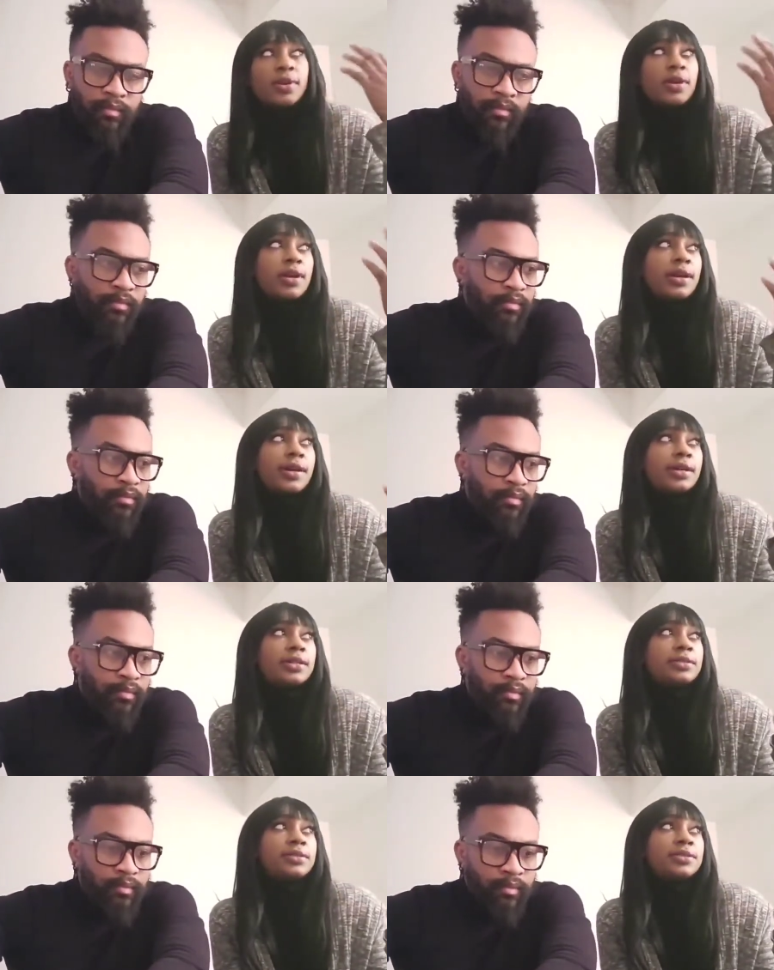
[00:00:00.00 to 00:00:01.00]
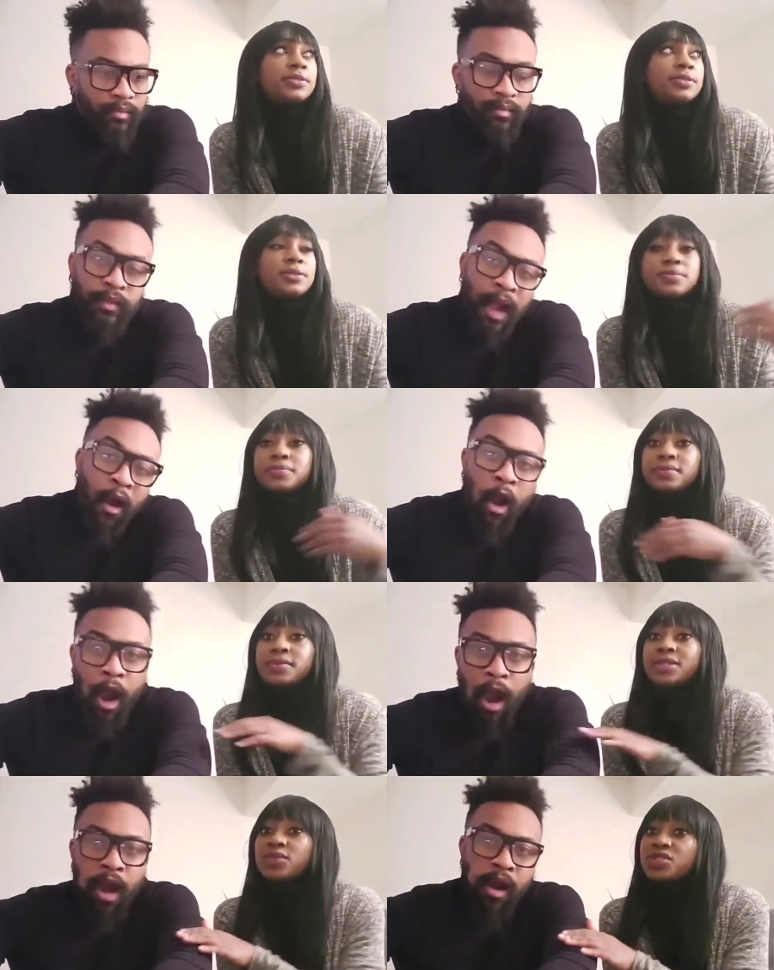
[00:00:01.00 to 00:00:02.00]
Speaker 1: and
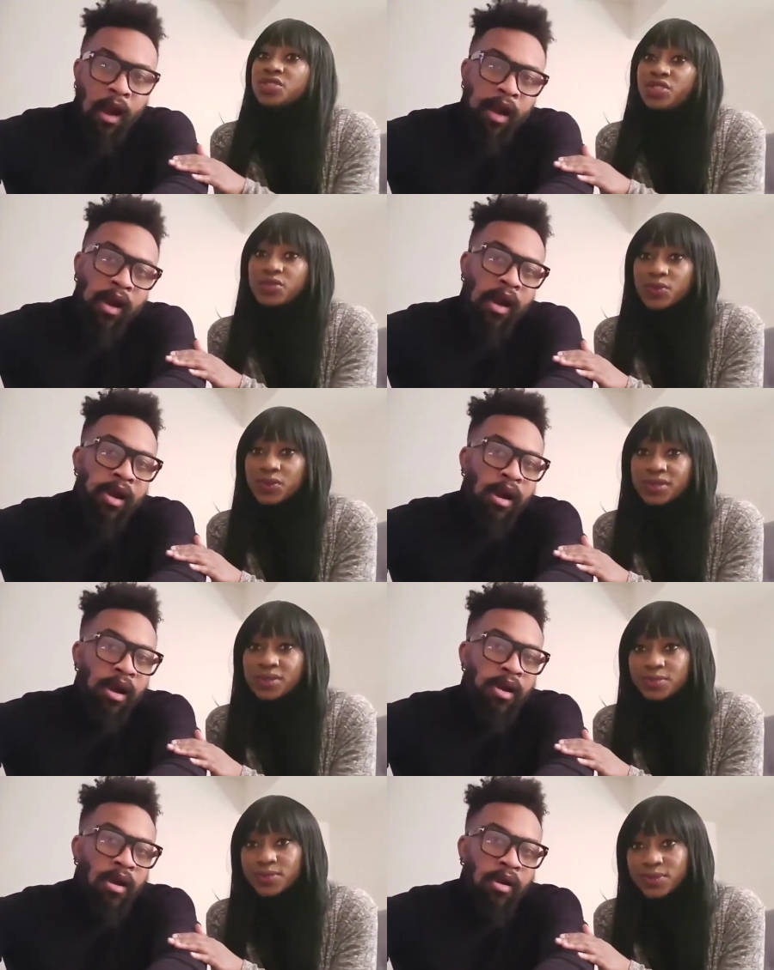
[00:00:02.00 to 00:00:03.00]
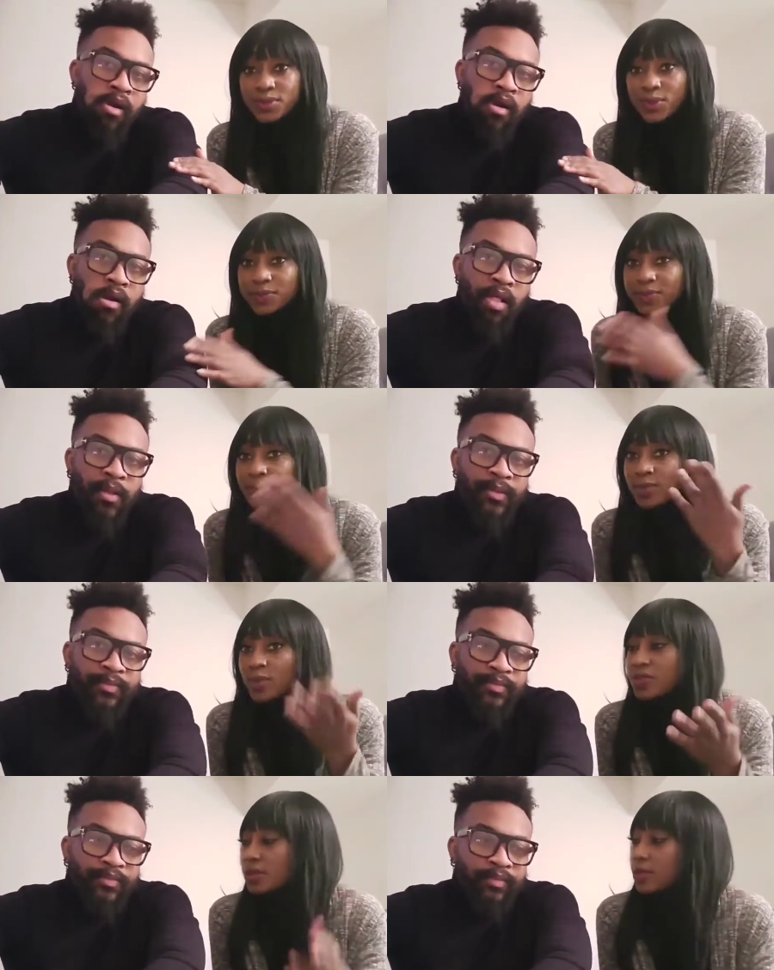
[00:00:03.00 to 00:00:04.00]
he wants to share his thoughts. So
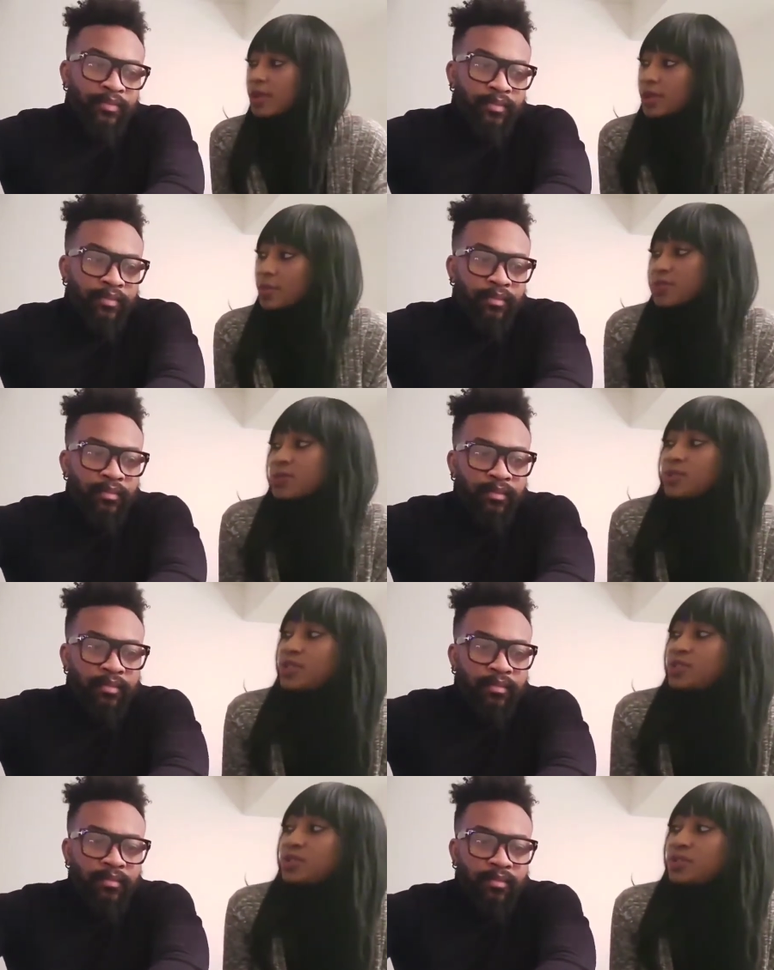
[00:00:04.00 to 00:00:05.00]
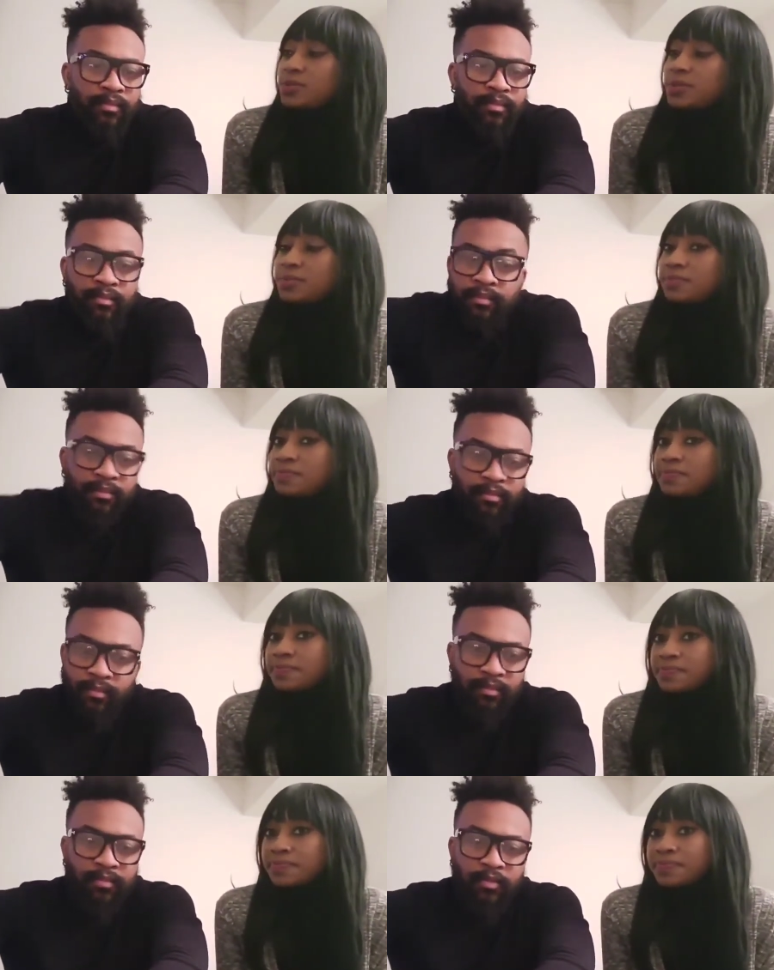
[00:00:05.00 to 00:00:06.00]
what think about chemistry in relationship?
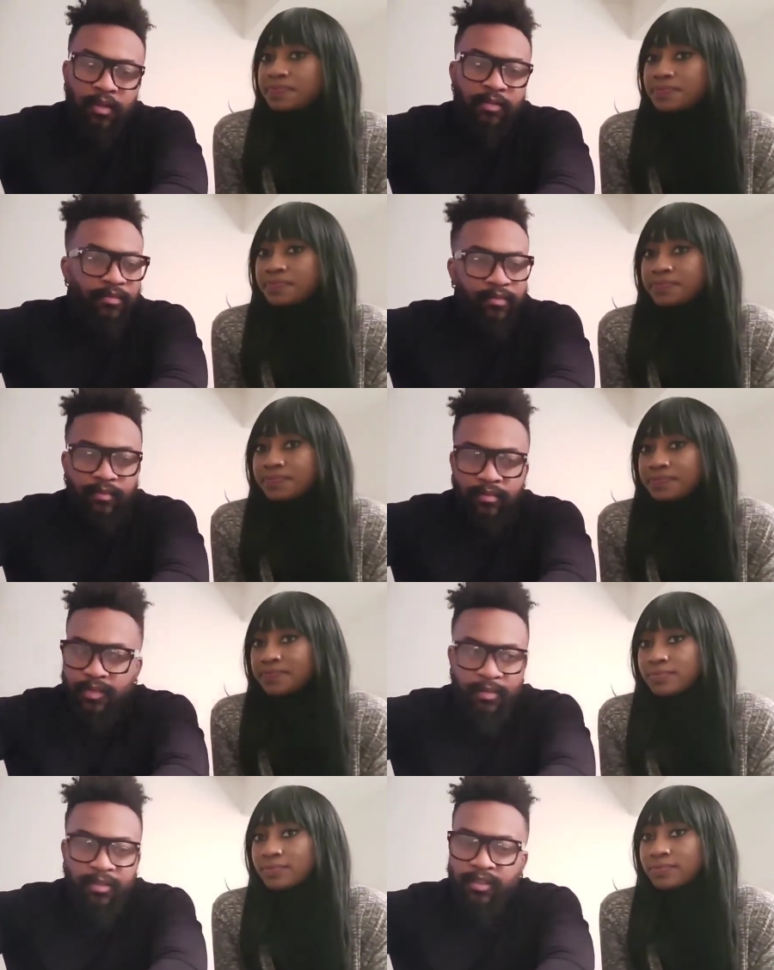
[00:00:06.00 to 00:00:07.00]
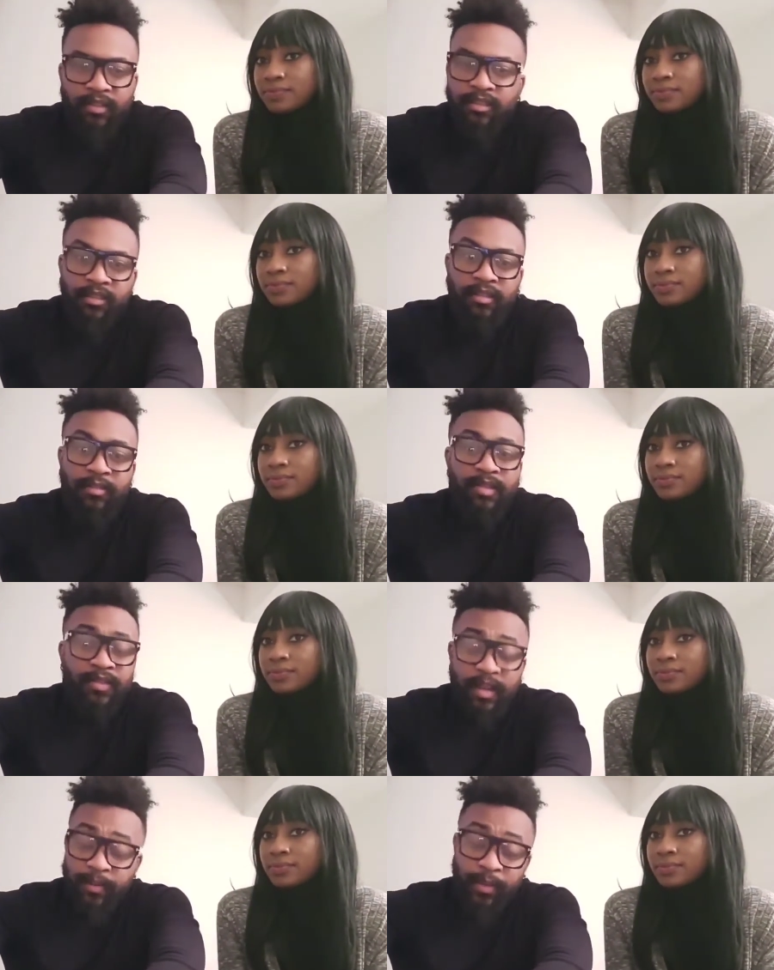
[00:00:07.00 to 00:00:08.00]
Speaker 2: Well, chemistry in relationship is
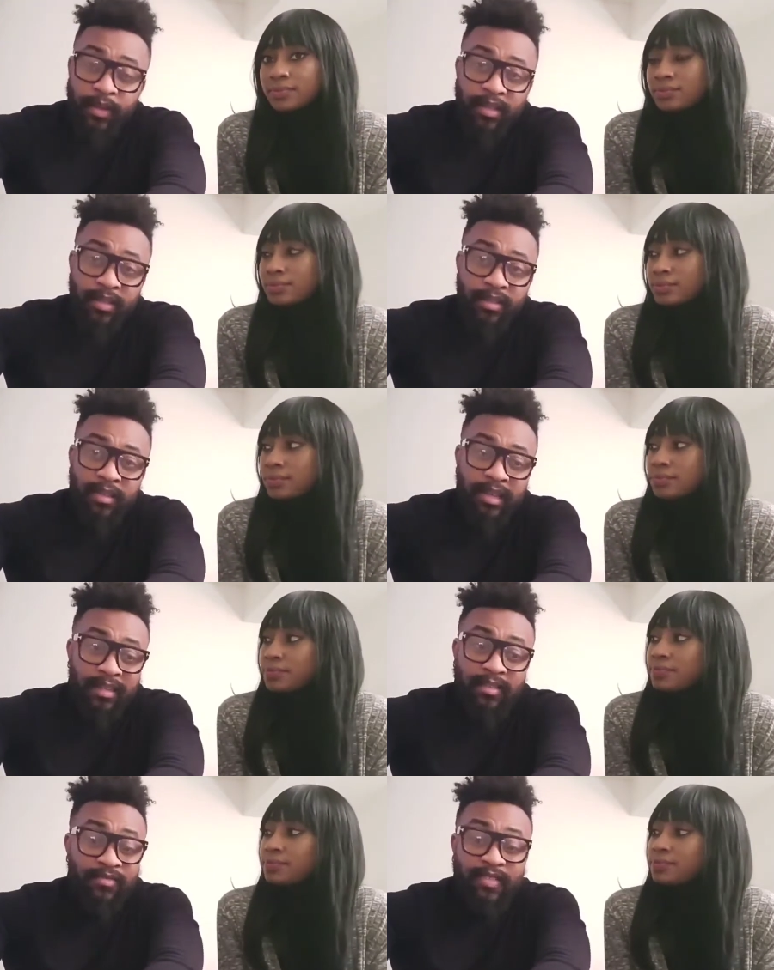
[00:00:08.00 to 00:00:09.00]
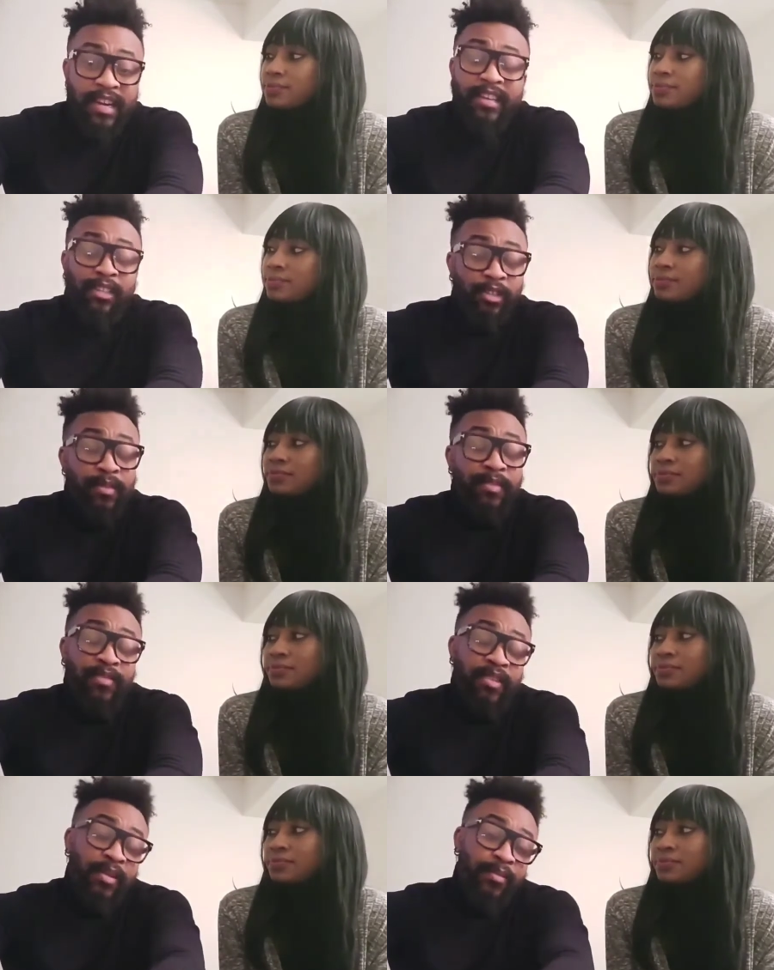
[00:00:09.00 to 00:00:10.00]
very important. Like it's very extremely
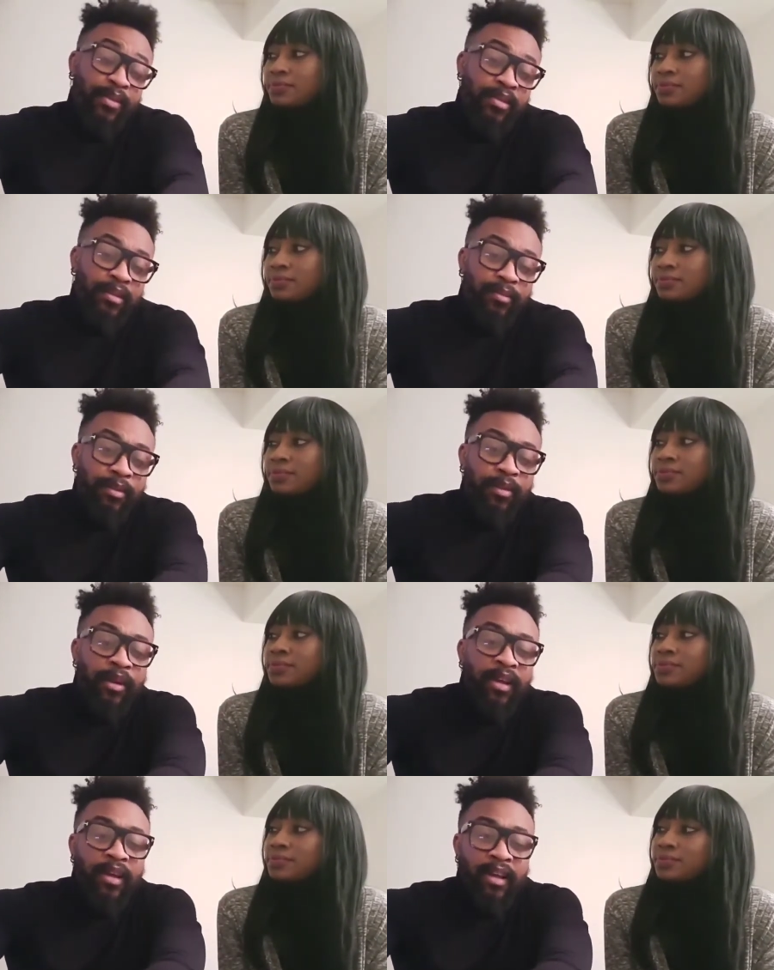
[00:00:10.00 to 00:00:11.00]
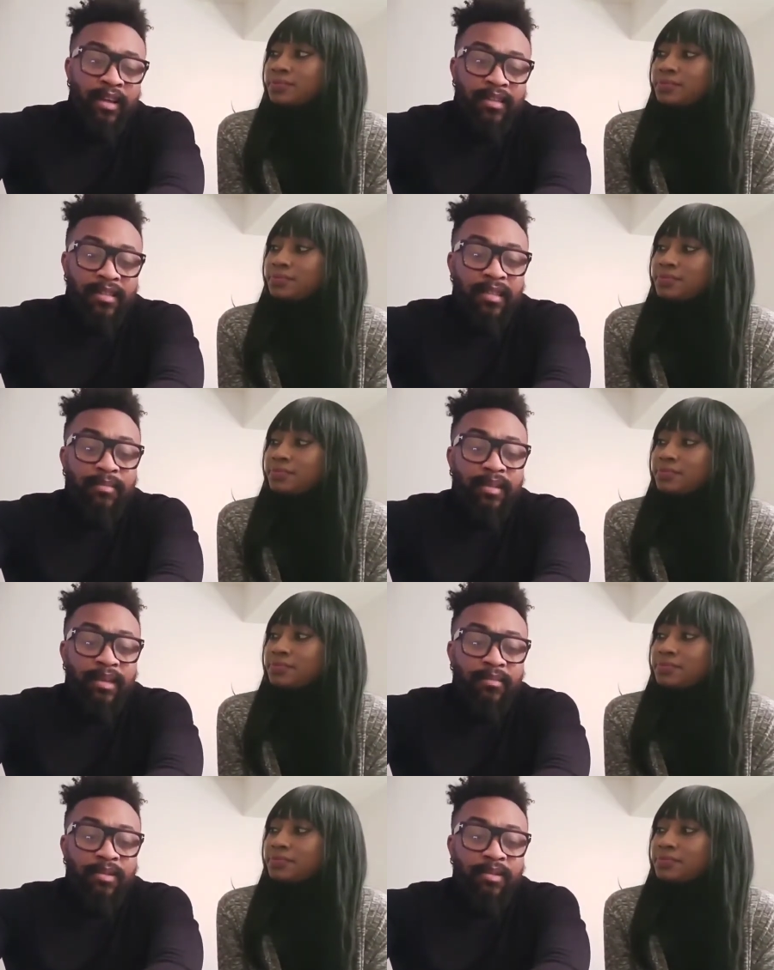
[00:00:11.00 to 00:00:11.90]
very important. But at the same time,